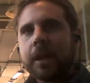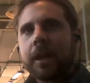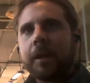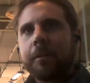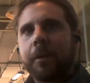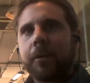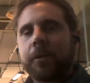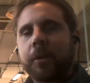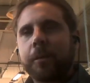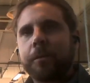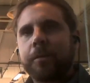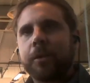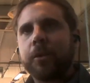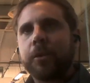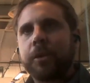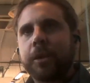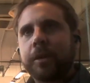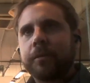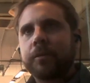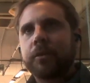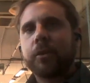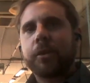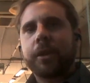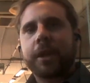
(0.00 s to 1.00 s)
But the beauty
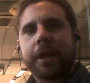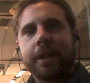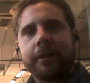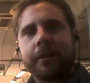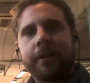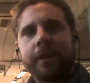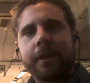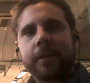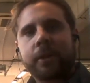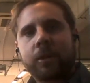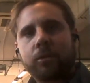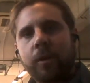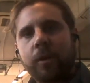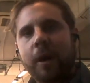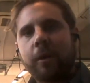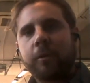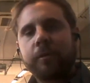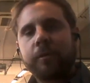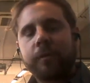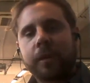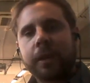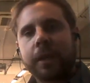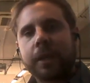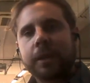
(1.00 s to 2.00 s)
of doing it in the
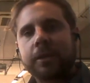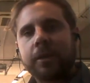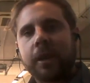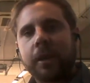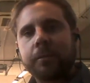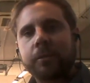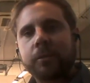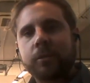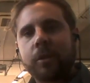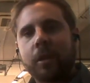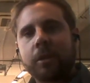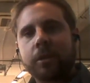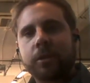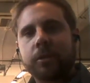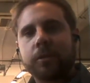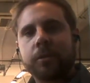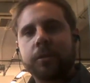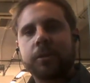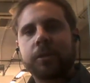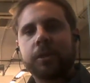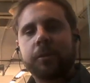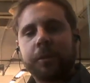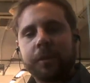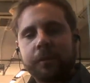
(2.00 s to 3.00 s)
crowdfunding type structure
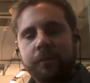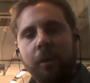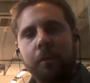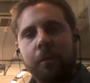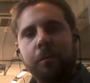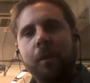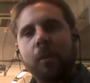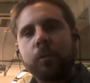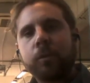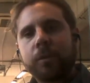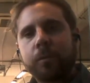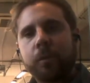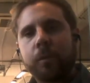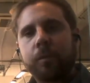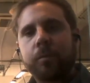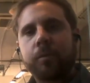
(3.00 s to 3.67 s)
is that we've got multiple